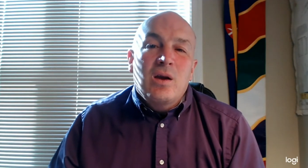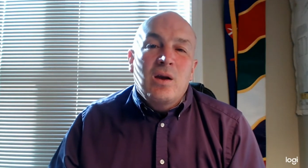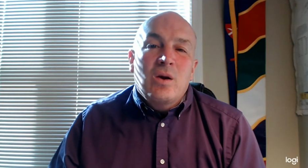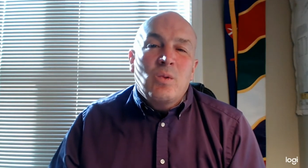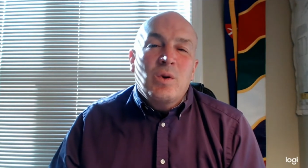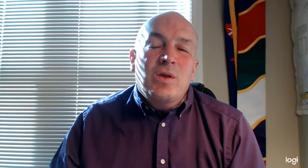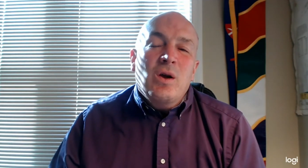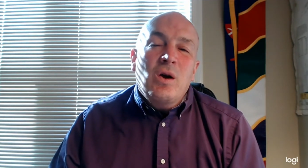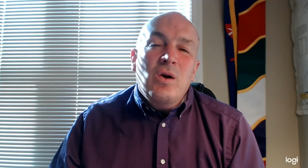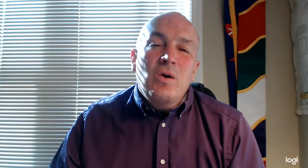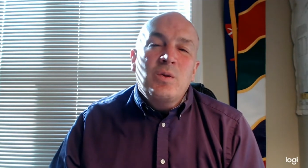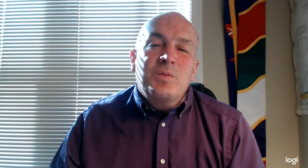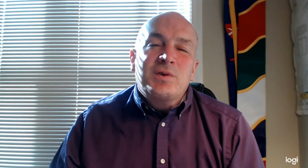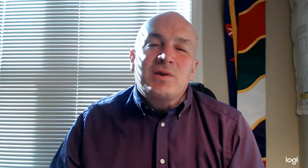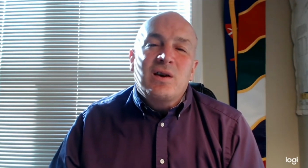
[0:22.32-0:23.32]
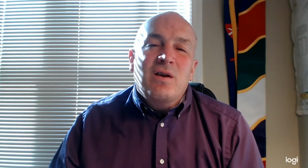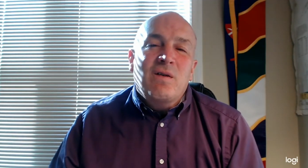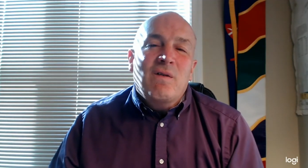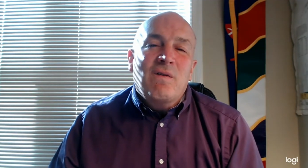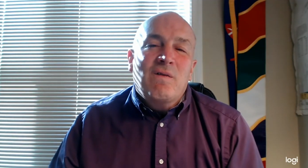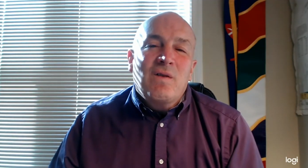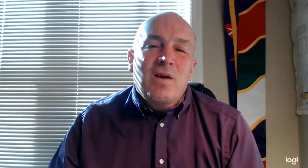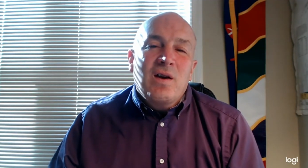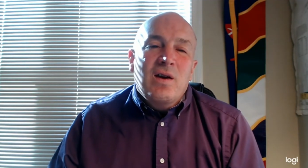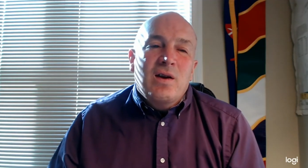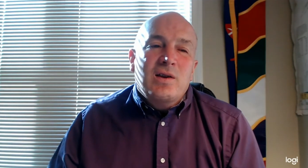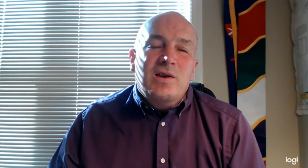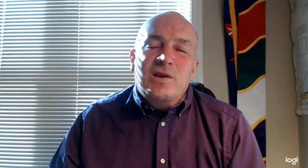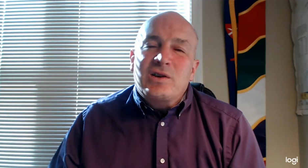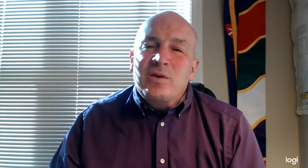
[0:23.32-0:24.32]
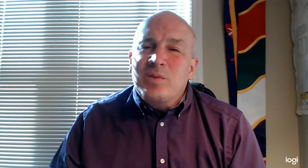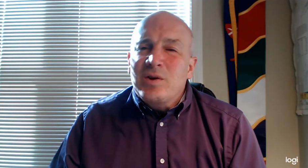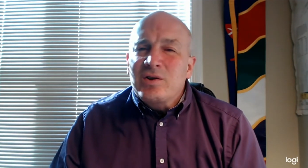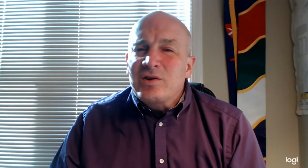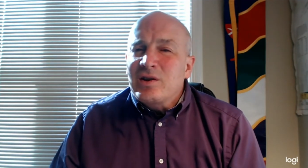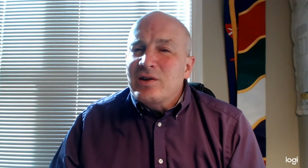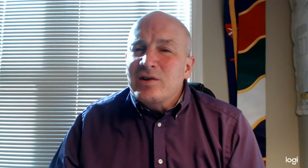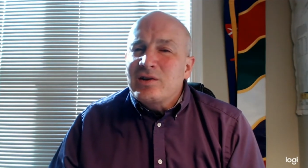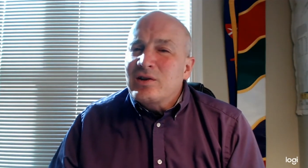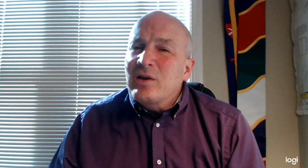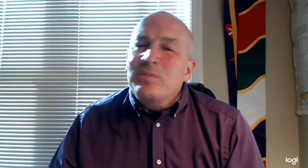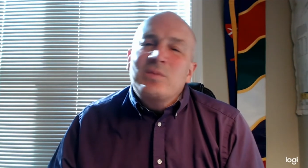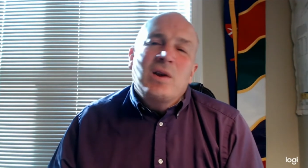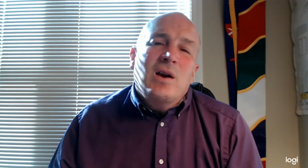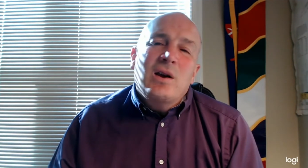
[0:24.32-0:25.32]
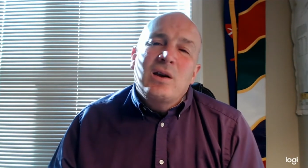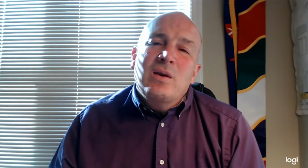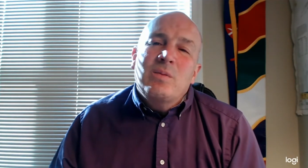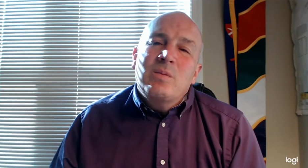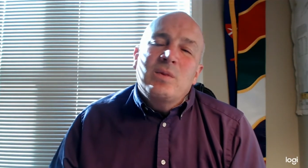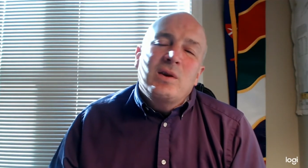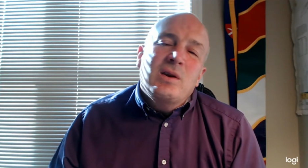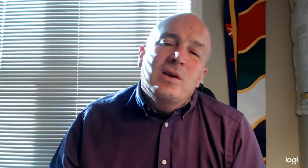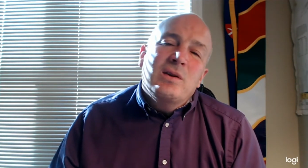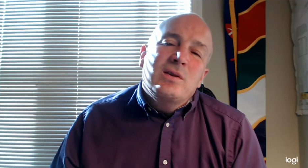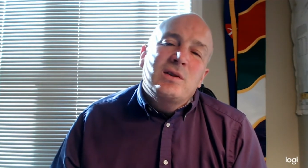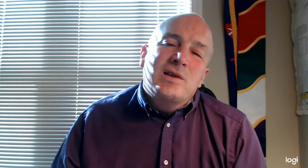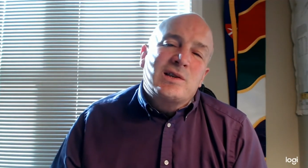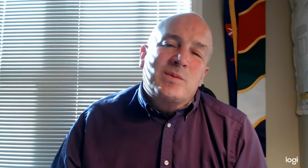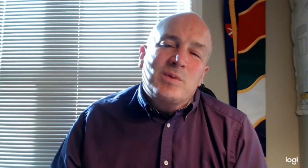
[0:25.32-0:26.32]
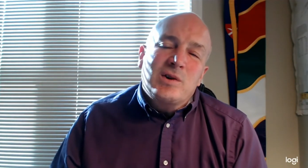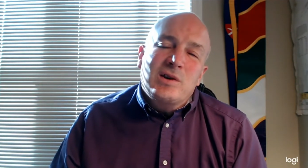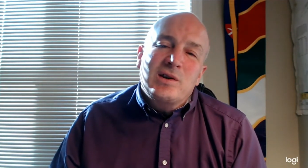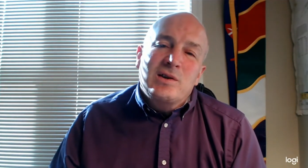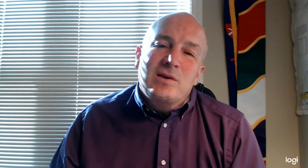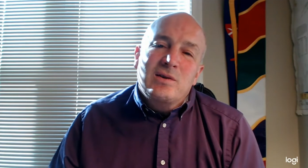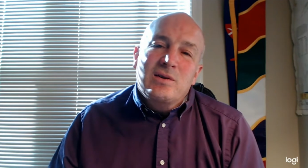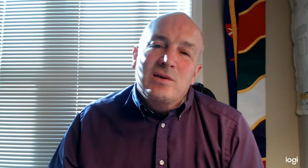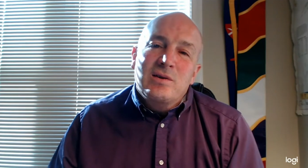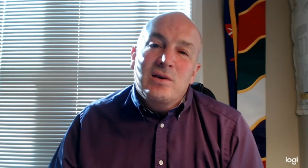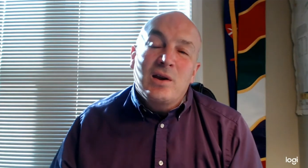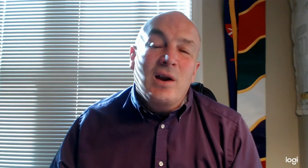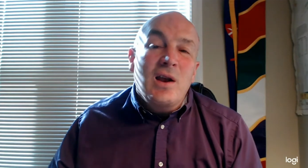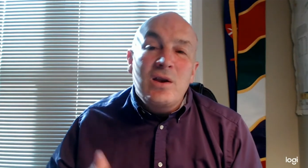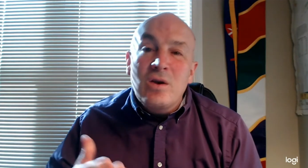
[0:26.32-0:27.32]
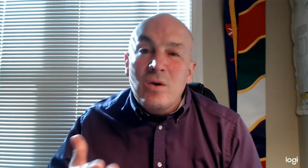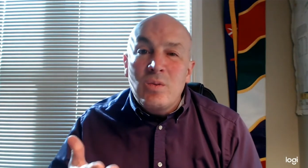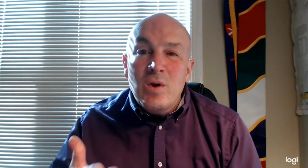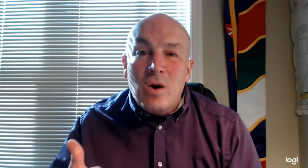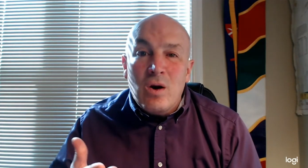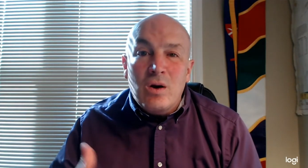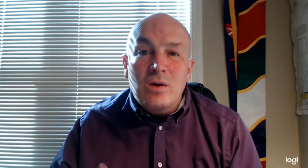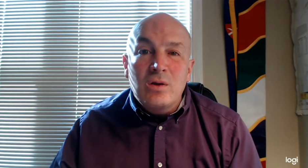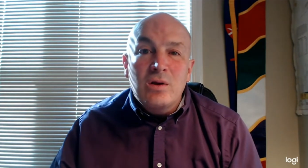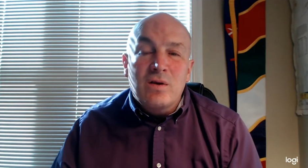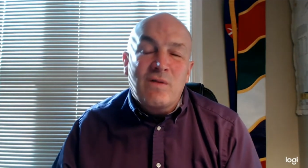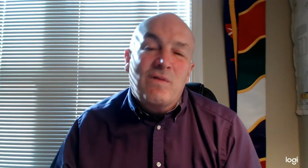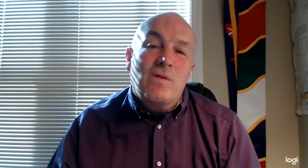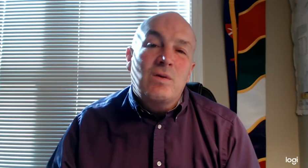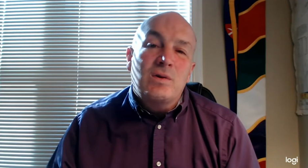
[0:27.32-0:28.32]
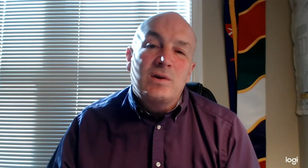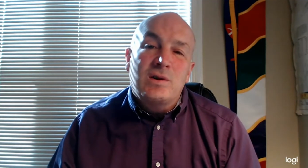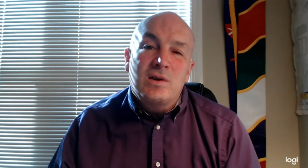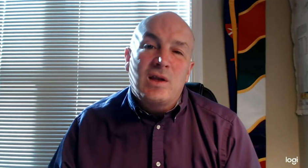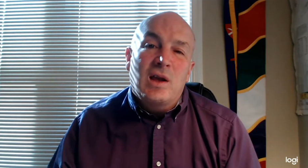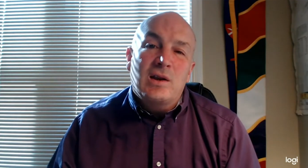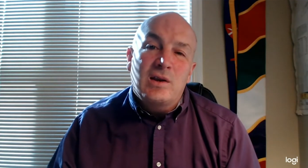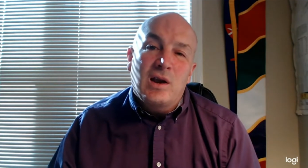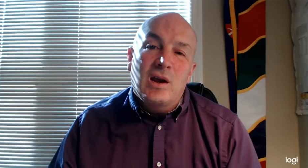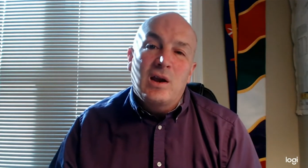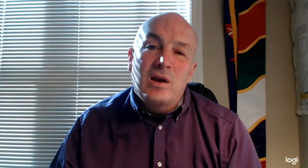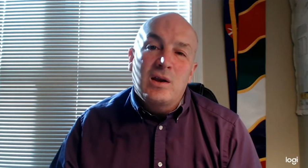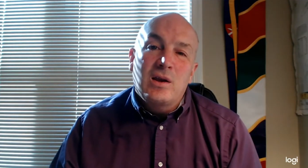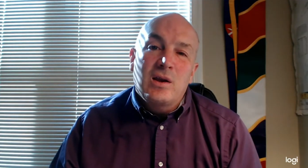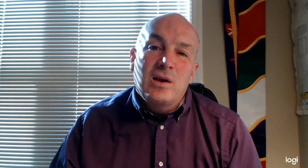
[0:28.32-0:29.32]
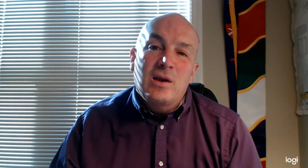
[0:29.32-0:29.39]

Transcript: with hopes of distribution sometime in the spring. And I know we all look forward to that day.